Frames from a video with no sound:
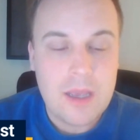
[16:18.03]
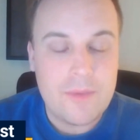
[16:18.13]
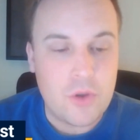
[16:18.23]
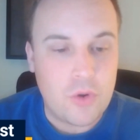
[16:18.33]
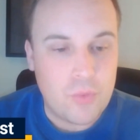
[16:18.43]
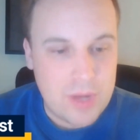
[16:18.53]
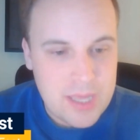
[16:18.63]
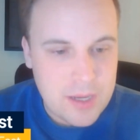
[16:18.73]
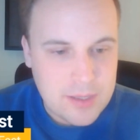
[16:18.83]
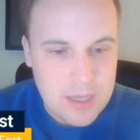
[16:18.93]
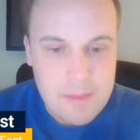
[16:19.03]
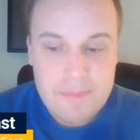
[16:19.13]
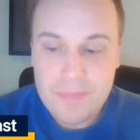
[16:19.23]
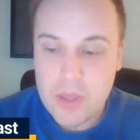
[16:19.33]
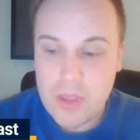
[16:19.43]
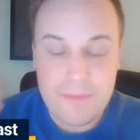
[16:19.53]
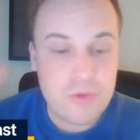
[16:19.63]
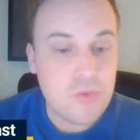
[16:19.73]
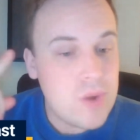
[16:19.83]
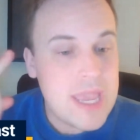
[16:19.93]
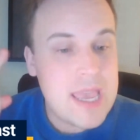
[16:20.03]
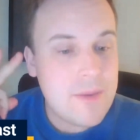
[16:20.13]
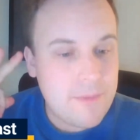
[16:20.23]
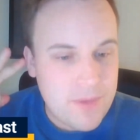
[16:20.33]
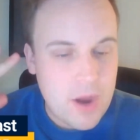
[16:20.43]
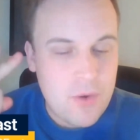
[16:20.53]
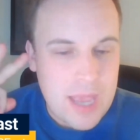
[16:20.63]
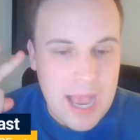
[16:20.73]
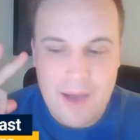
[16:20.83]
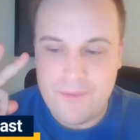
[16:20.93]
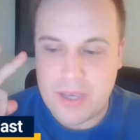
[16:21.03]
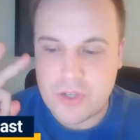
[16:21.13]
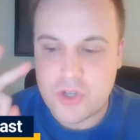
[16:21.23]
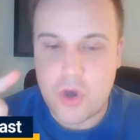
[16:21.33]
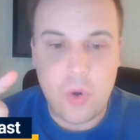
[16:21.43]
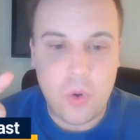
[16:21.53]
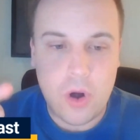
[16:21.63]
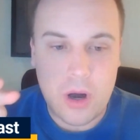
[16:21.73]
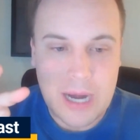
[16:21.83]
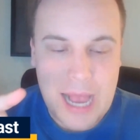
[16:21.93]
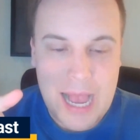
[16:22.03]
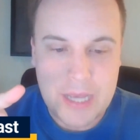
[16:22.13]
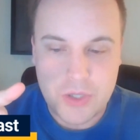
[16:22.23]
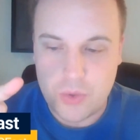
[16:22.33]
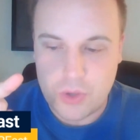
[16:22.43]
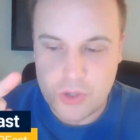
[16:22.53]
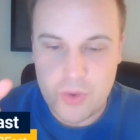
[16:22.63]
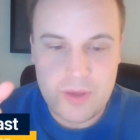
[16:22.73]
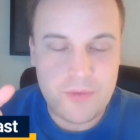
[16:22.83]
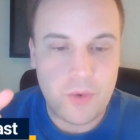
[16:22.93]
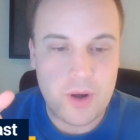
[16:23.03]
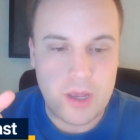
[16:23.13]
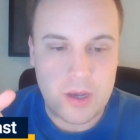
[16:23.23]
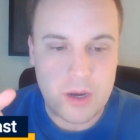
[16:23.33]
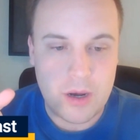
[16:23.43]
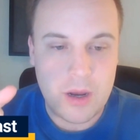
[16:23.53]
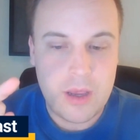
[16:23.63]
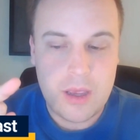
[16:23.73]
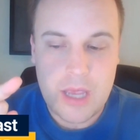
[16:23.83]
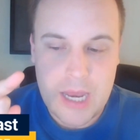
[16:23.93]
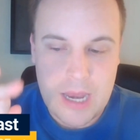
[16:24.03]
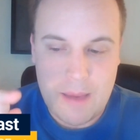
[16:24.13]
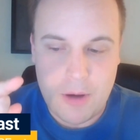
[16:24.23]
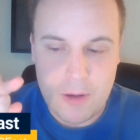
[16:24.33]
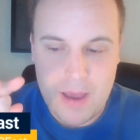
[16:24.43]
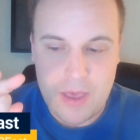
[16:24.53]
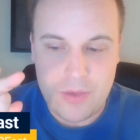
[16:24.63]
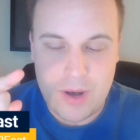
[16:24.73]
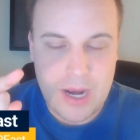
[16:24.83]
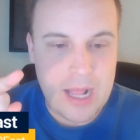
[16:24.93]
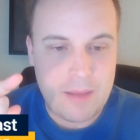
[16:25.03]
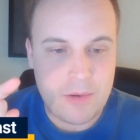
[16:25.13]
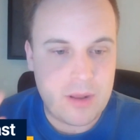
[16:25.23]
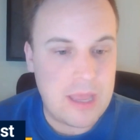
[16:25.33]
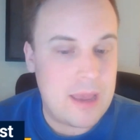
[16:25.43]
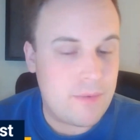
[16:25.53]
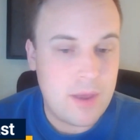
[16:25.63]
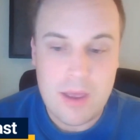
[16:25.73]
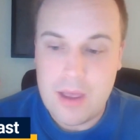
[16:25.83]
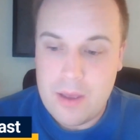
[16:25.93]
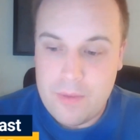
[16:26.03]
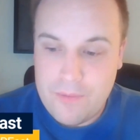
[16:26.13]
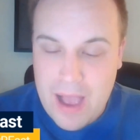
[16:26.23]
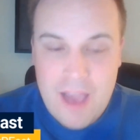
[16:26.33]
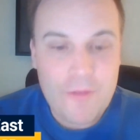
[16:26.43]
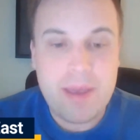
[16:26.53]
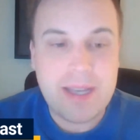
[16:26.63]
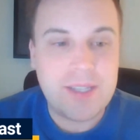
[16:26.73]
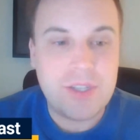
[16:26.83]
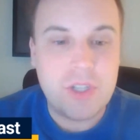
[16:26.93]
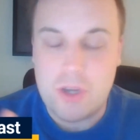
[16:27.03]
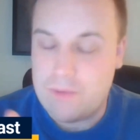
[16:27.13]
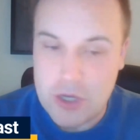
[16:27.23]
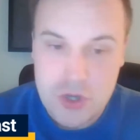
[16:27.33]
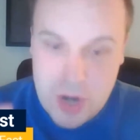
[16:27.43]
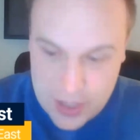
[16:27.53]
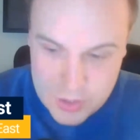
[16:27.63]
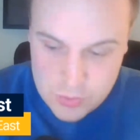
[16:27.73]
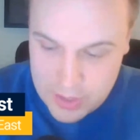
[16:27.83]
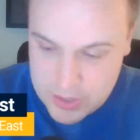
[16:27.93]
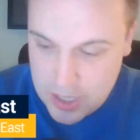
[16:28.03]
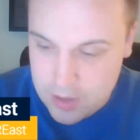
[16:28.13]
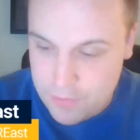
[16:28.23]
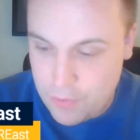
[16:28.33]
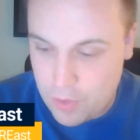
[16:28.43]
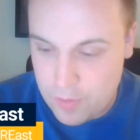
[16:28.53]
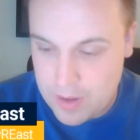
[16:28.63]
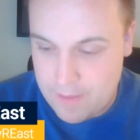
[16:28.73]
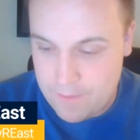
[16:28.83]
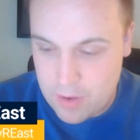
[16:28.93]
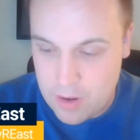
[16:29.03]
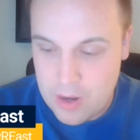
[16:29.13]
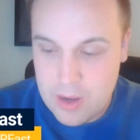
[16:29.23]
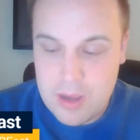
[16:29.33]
if you're a really young team, they have three very obvious core guys who are 24 and younger in Nembhard, Mathurin, and Haliburton. They have five picks this year. If they trade this one, it's down to four, whatever.